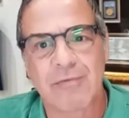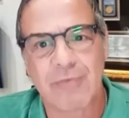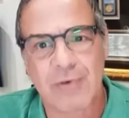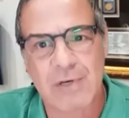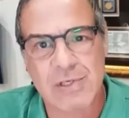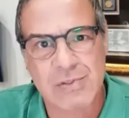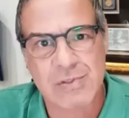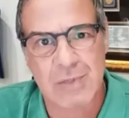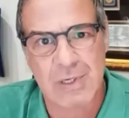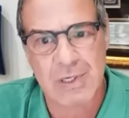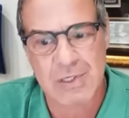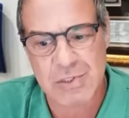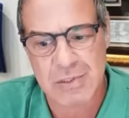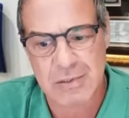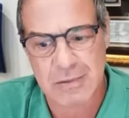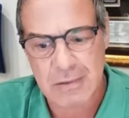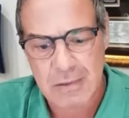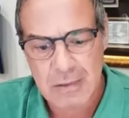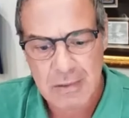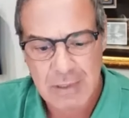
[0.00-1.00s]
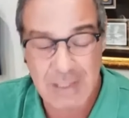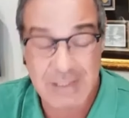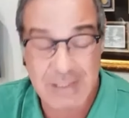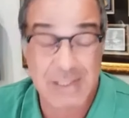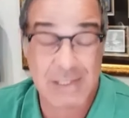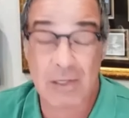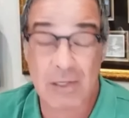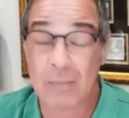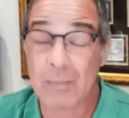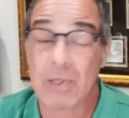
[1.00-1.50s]
the frustration. It's
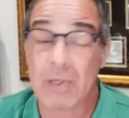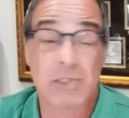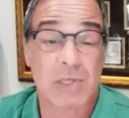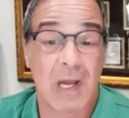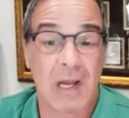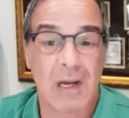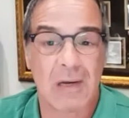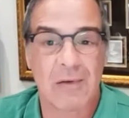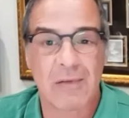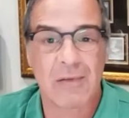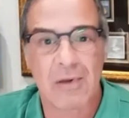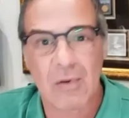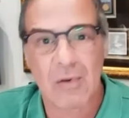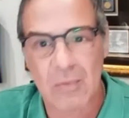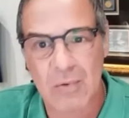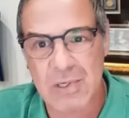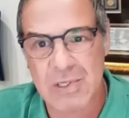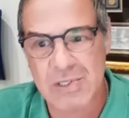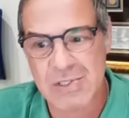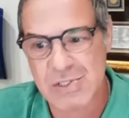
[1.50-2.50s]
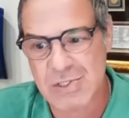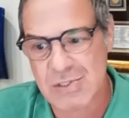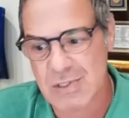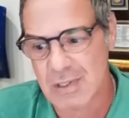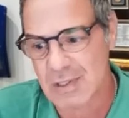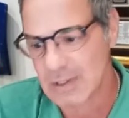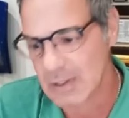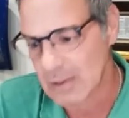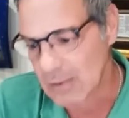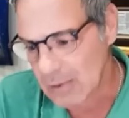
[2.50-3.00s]
still much higher than it was
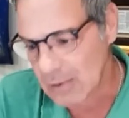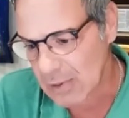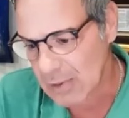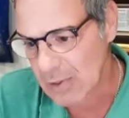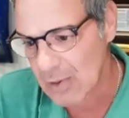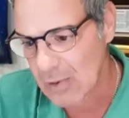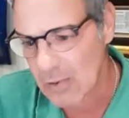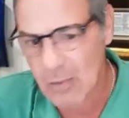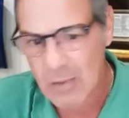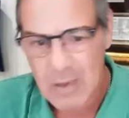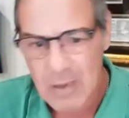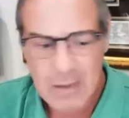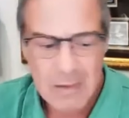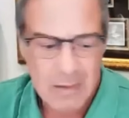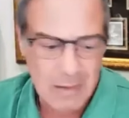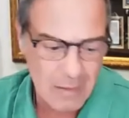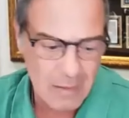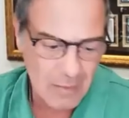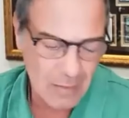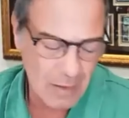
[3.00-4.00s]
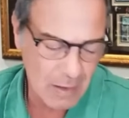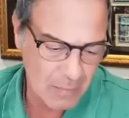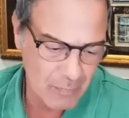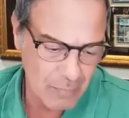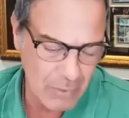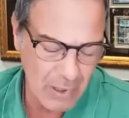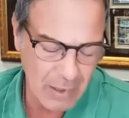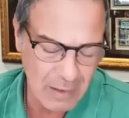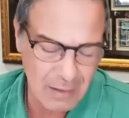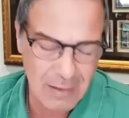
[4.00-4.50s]
a year ago,
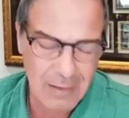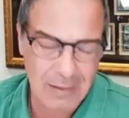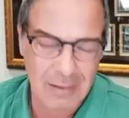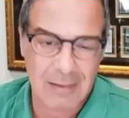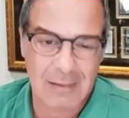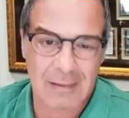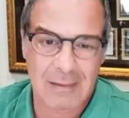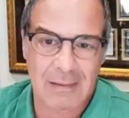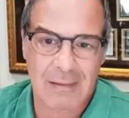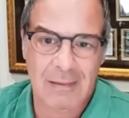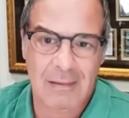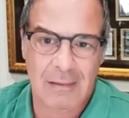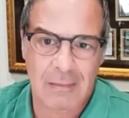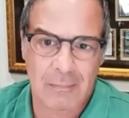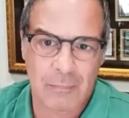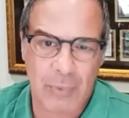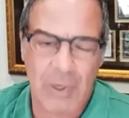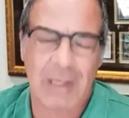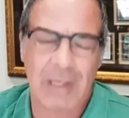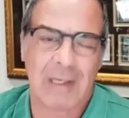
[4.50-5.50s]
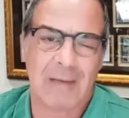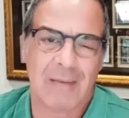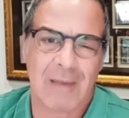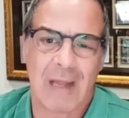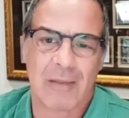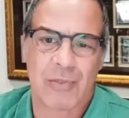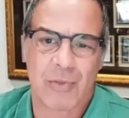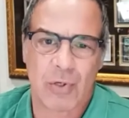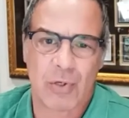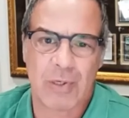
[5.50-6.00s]
but breaking
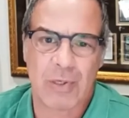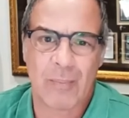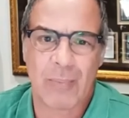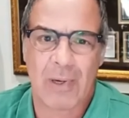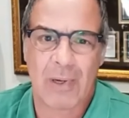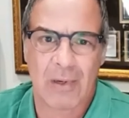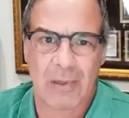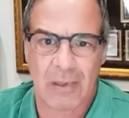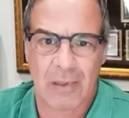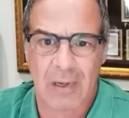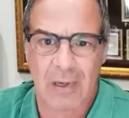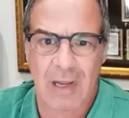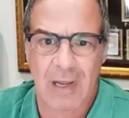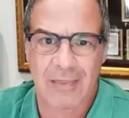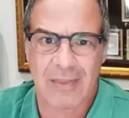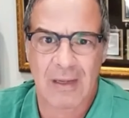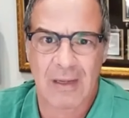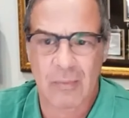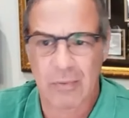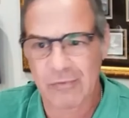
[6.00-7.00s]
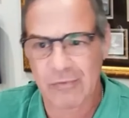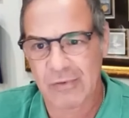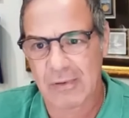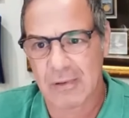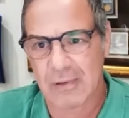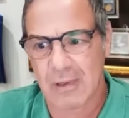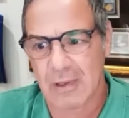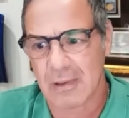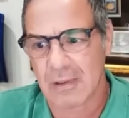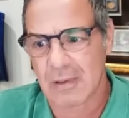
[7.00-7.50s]
that 30 barrier, I think, was
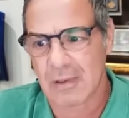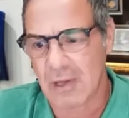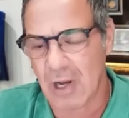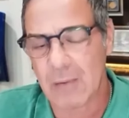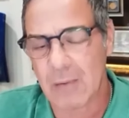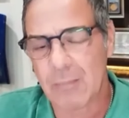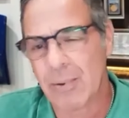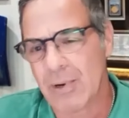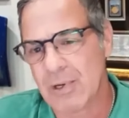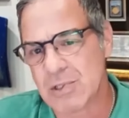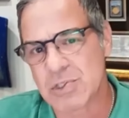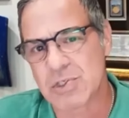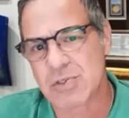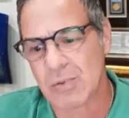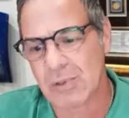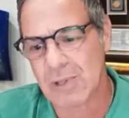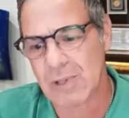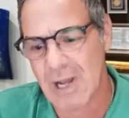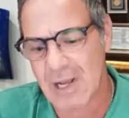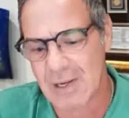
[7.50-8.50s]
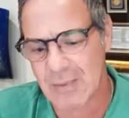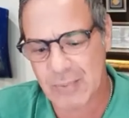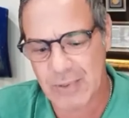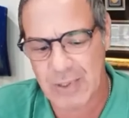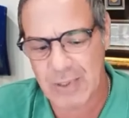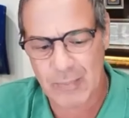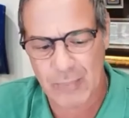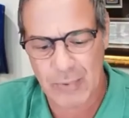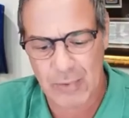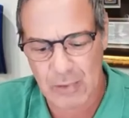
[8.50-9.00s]
a gut punch to a lot of
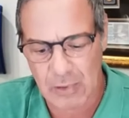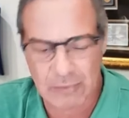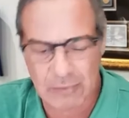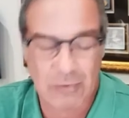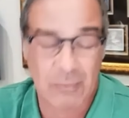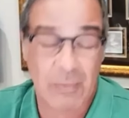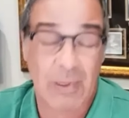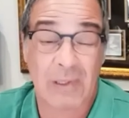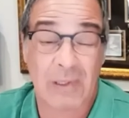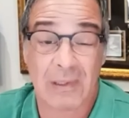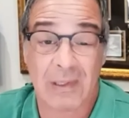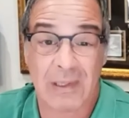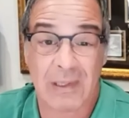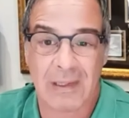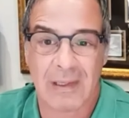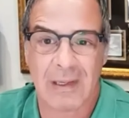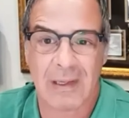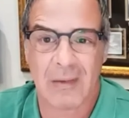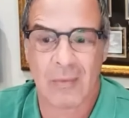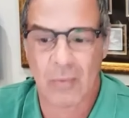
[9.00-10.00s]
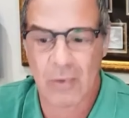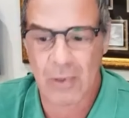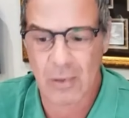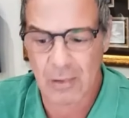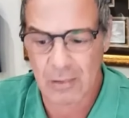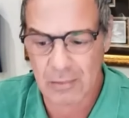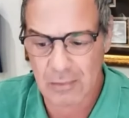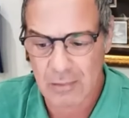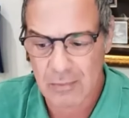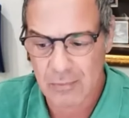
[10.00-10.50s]
people. Ultimately, it
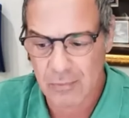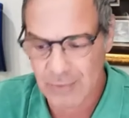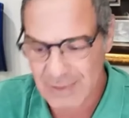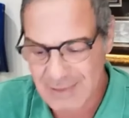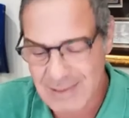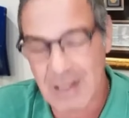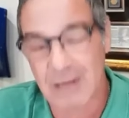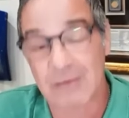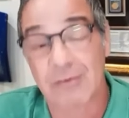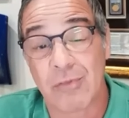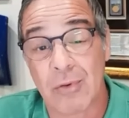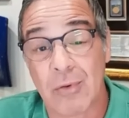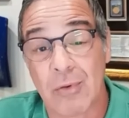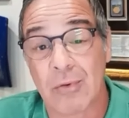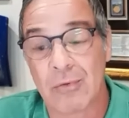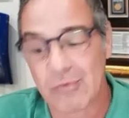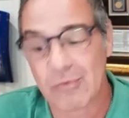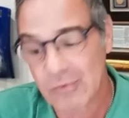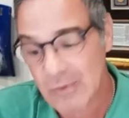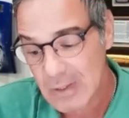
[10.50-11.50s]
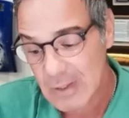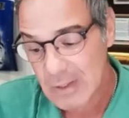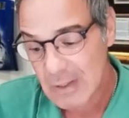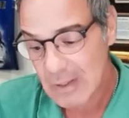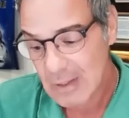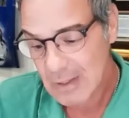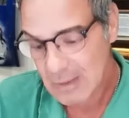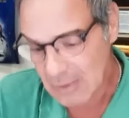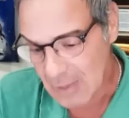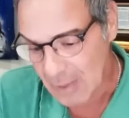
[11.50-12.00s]
will retest those
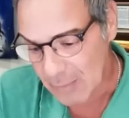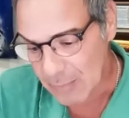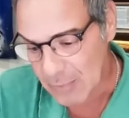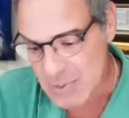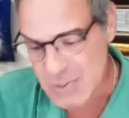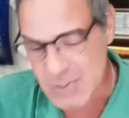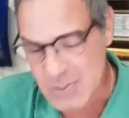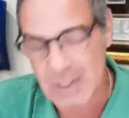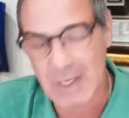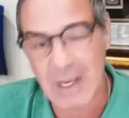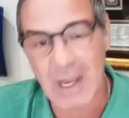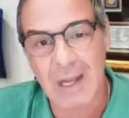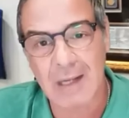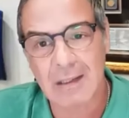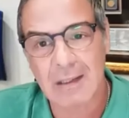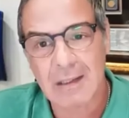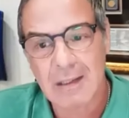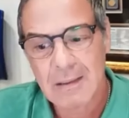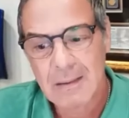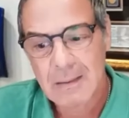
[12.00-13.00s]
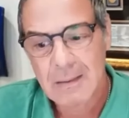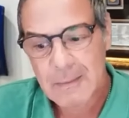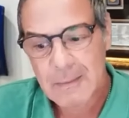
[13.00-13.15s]
numbers again.